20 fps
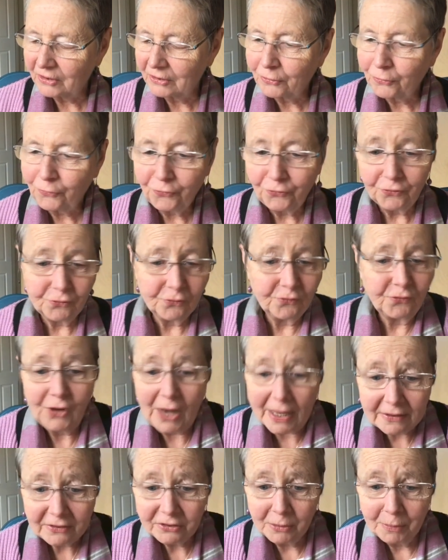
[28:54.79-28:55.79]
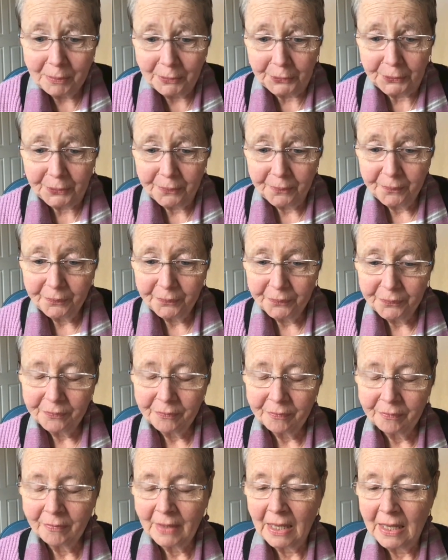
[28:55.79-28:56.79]
that's flexible
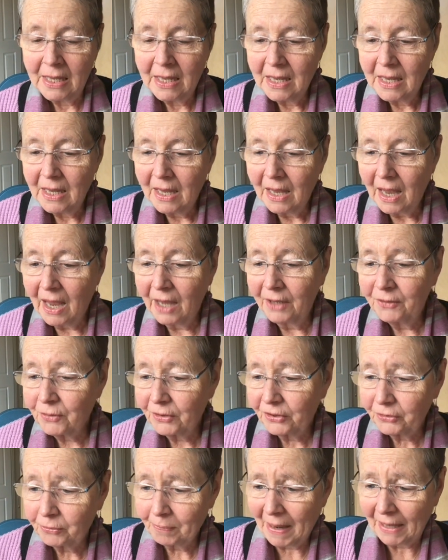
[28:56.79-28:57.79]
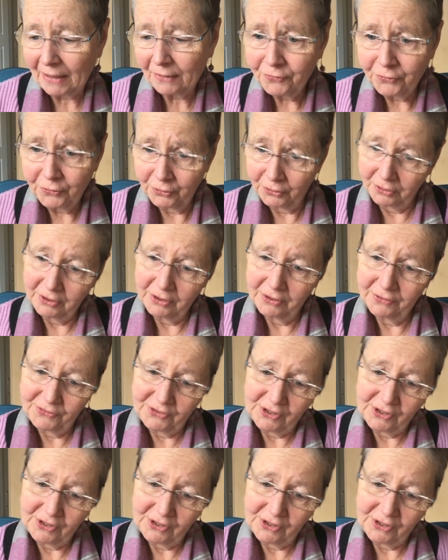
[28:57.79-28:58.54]
and respectful of